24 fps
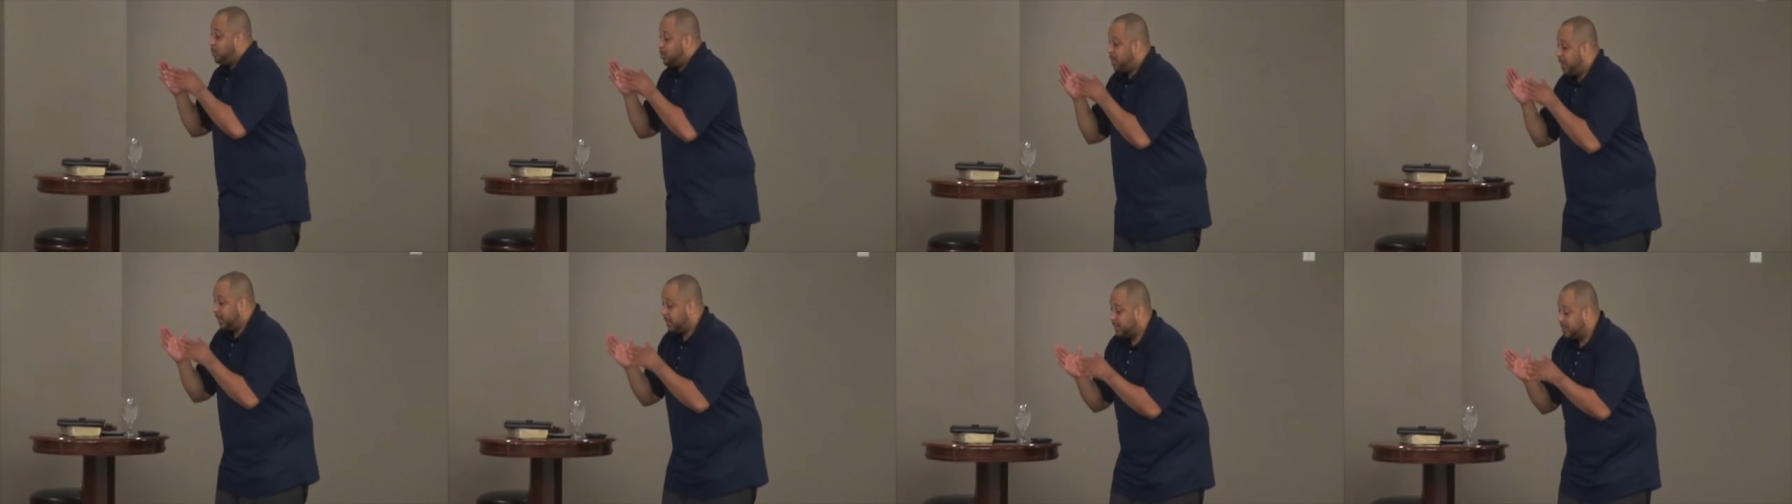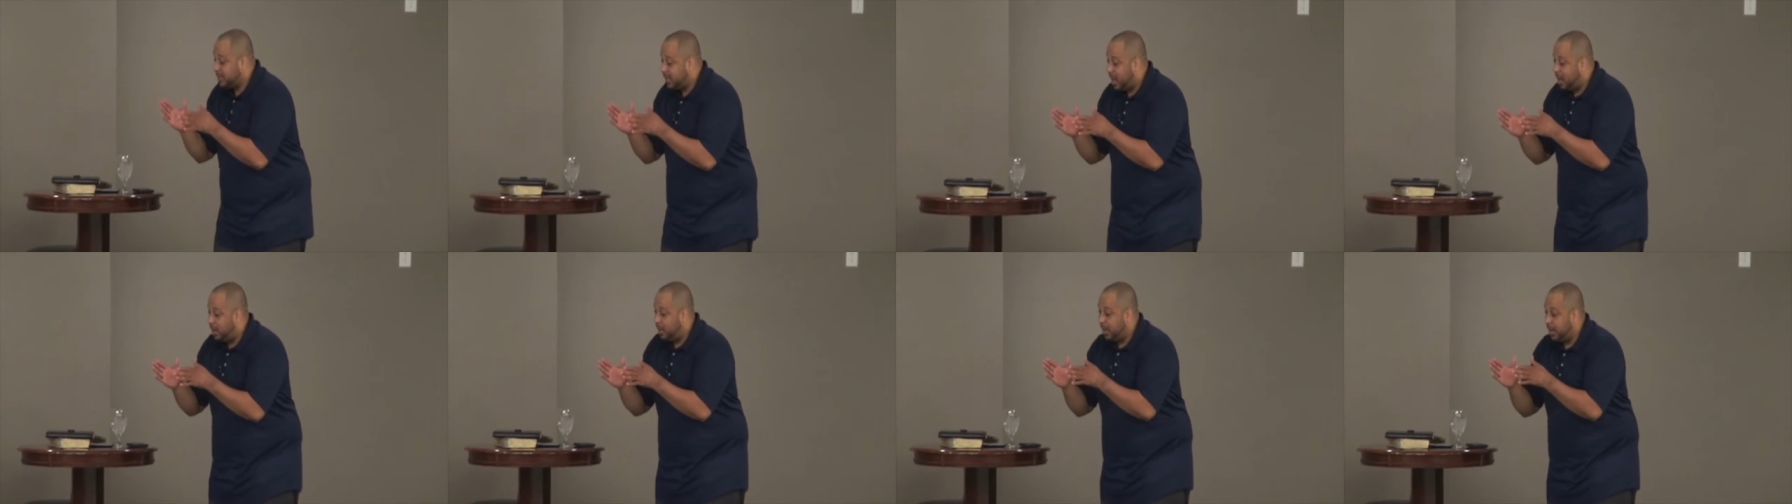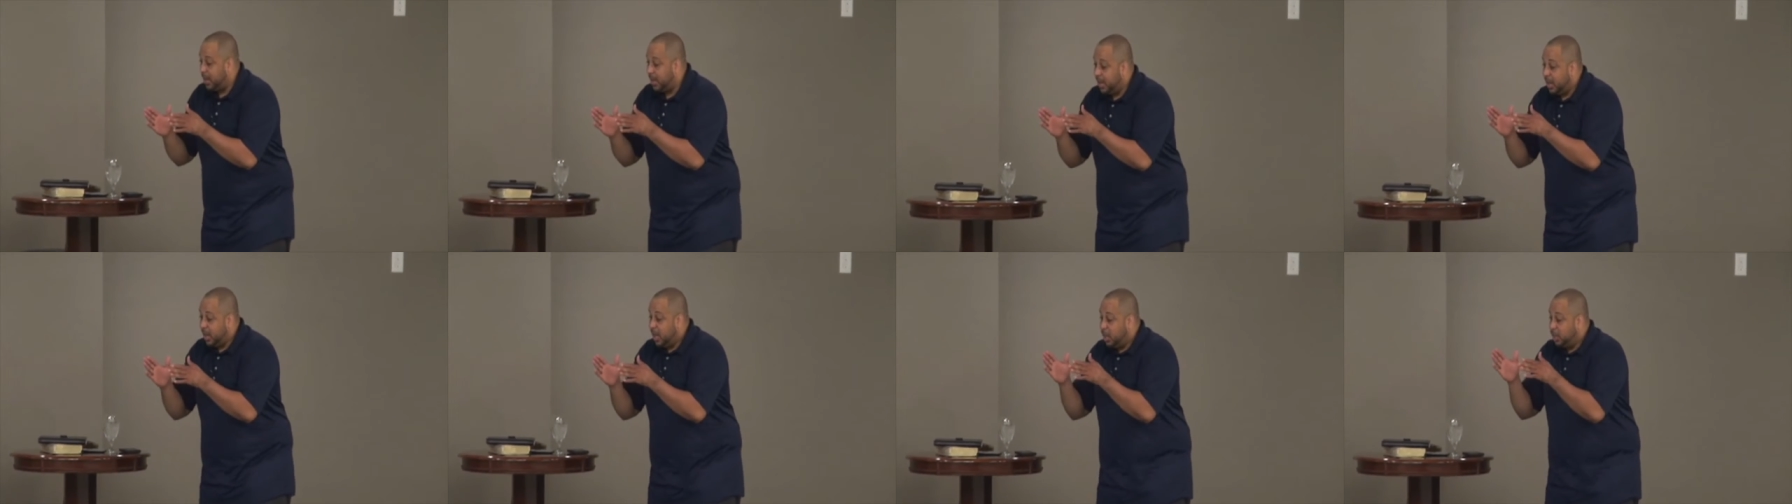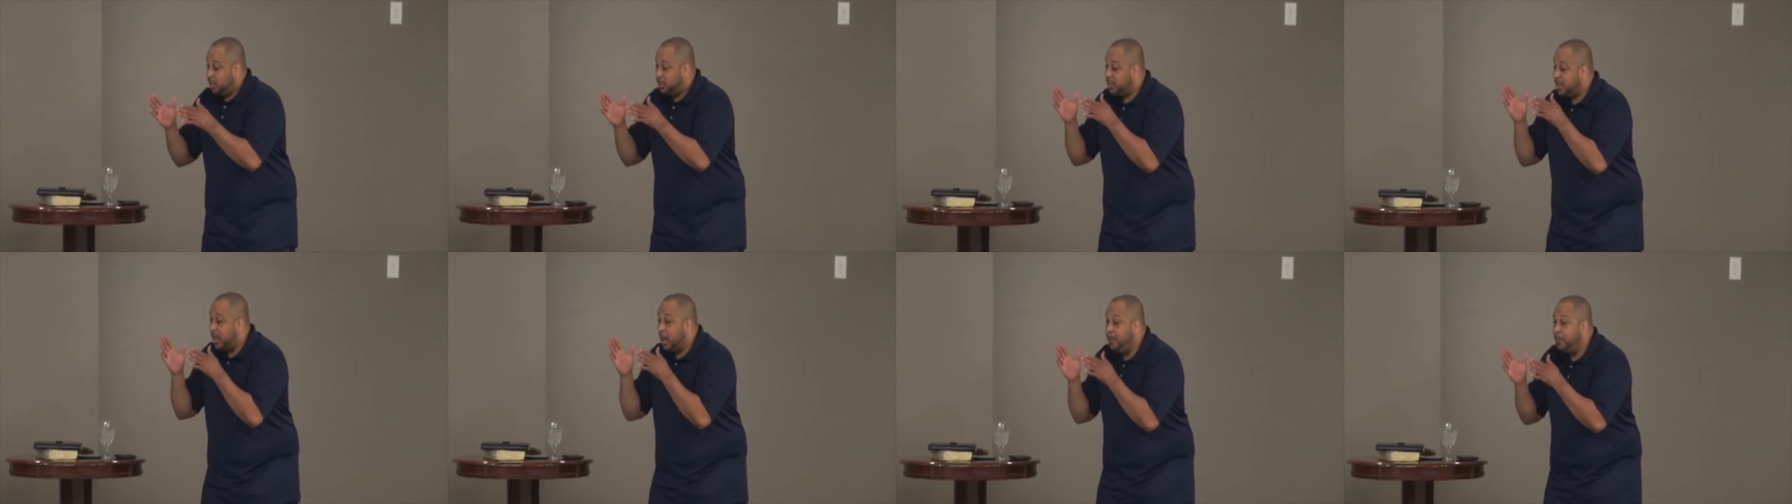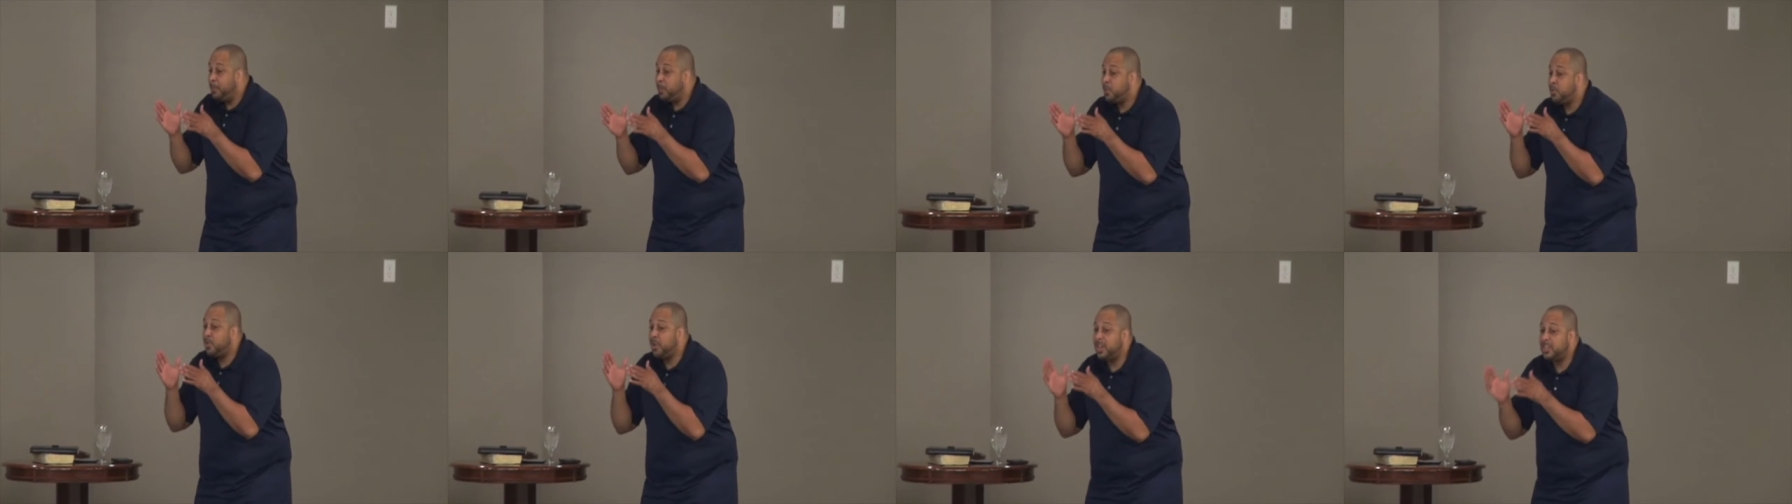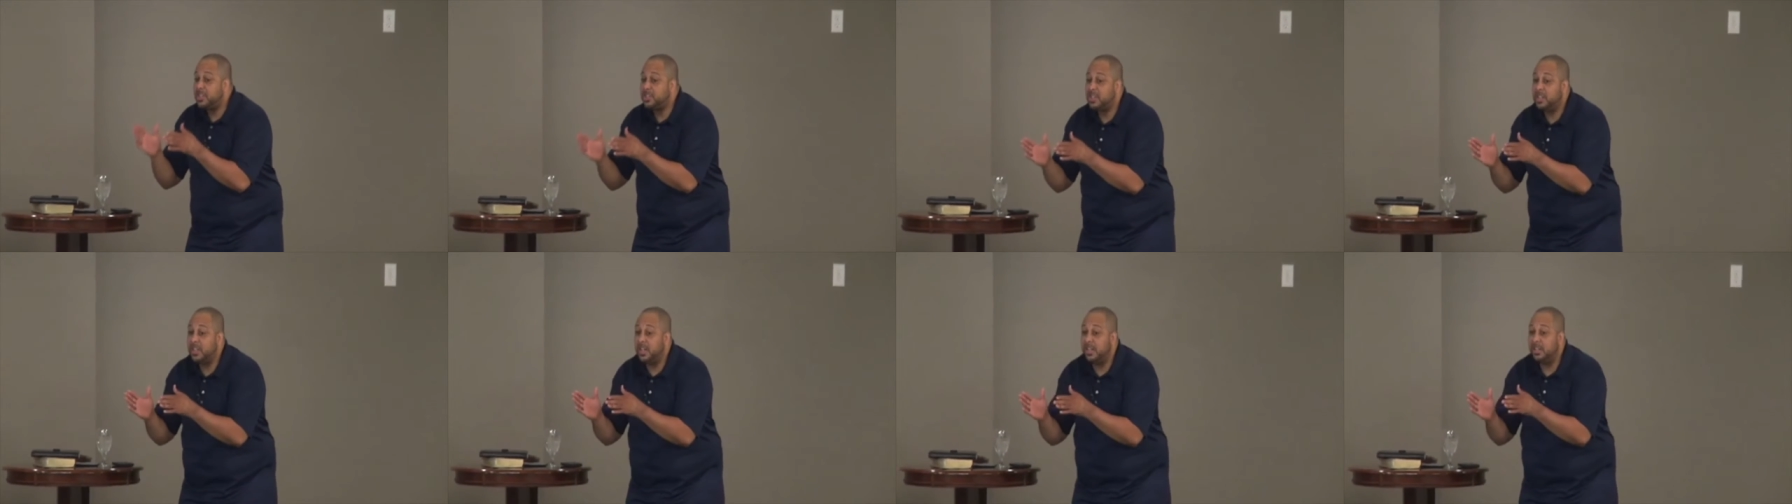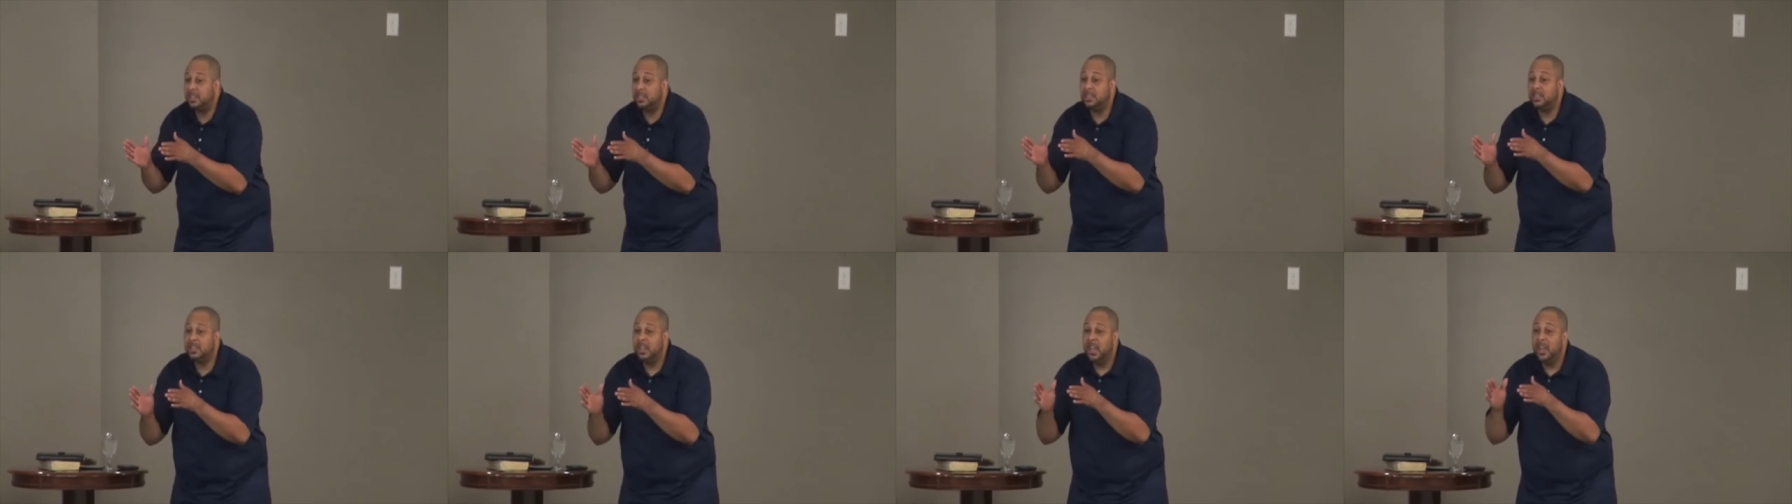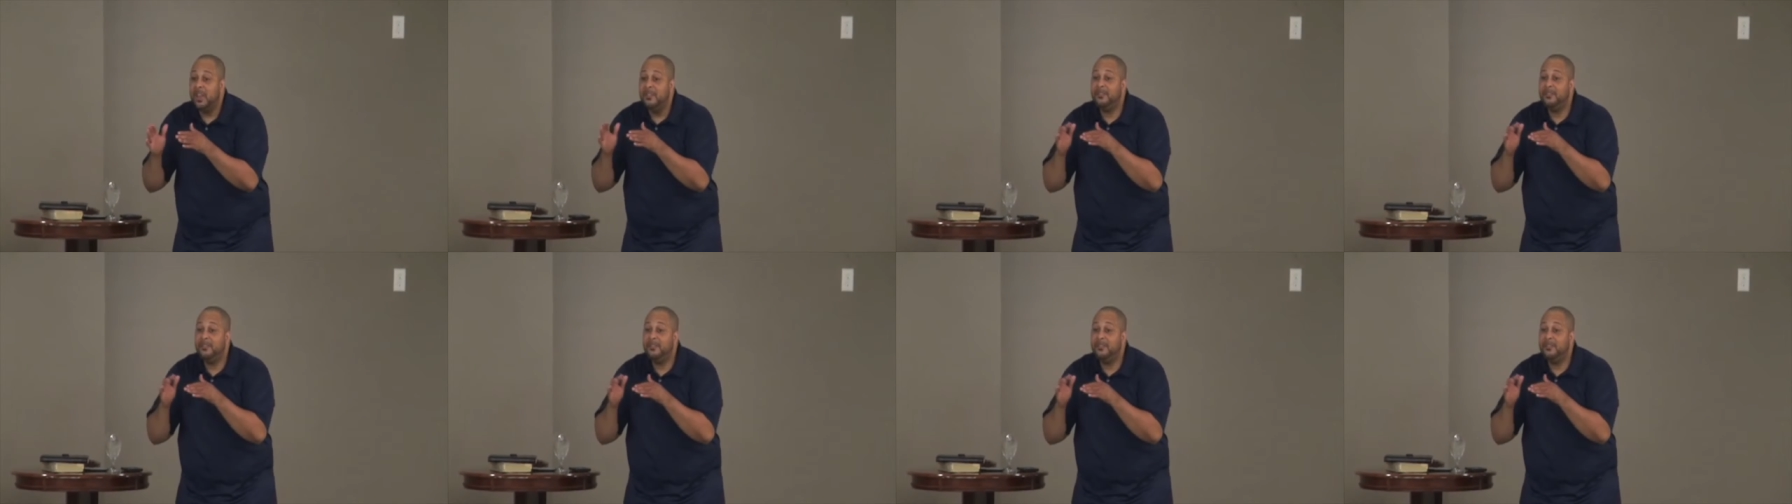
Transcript: check this out. Some Christians